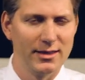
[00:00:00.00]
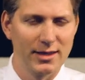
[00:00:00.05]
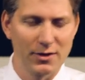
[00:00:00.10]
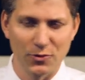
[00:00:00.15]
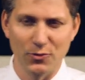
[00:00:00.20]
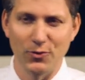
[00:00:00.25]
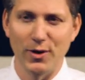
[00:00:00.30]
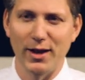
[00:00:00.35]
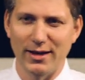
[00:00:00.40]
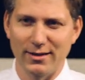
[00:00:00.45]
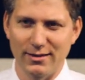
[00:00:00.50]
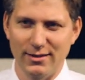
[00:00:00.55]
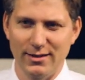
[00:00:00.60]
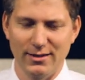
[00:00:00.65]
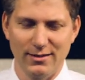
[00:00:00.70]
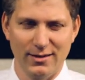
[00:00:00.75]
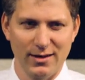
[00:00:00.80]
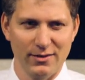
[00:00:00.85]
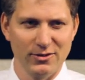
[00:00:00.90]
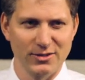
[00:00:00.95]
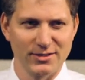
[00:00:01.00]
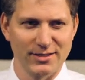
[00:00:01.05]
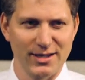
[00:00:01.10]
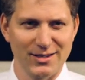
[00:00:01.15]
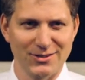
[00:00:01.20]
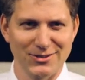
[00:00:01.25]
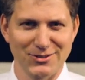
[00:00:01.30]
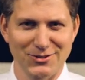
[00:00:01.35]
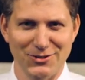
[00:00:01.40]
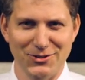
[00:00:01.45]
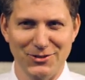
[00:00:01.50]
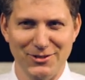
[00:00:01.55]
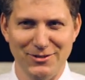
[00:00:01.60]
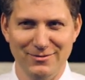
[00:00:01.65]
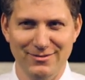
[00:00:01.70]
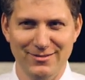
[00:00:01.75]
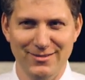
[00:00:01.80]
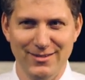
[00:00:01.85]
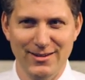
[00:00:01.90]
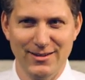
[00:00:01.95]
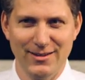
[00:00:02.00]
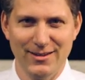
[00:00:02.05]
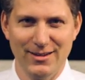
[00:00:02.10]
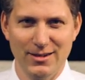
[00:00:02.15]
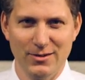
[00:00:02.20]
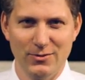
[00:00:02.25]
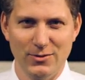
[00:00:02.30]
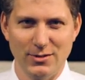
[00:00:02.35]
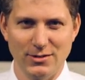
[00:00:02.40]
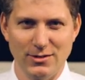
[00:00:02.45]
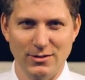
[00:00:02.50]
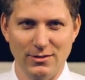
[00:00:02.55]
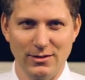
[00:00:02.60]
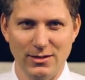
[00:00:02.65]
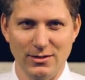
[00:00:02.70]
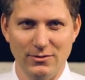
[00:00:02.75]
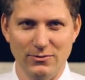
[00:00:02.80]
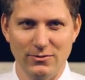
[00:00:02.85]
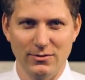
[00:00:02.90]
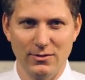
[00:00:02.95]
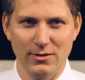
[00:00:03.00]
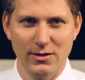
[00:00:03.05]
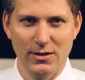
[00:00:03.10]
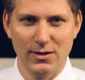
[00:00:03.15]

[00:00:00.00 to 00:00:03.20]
and they were right. It never sounds as good once you leave.